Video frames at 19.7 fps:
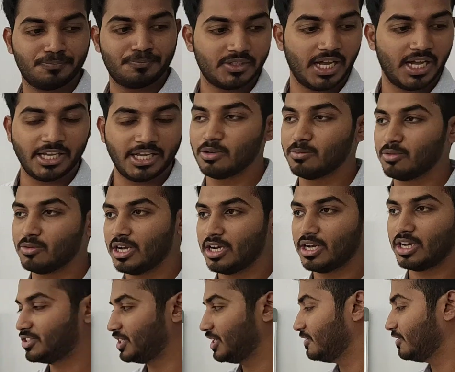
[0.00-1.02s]
Thank you, Murli
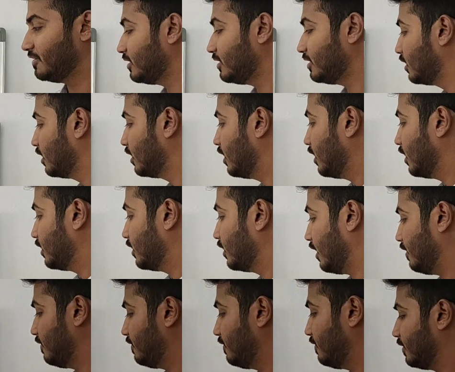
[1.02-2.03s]
and Srinivas.
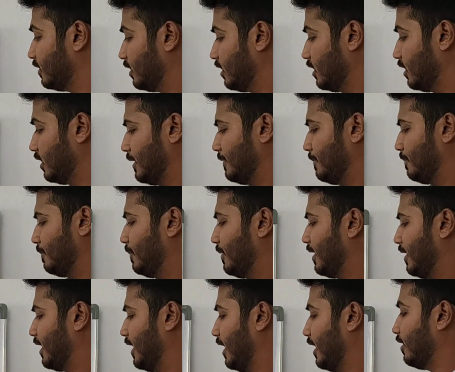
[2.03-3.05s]
Now,
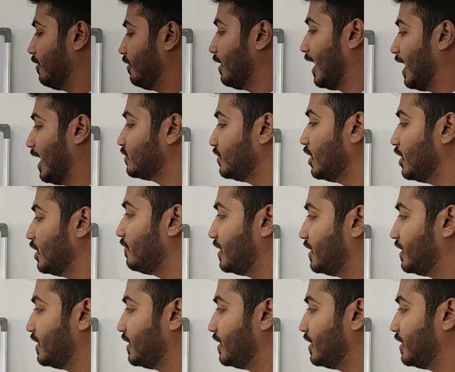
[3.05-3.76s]
as we have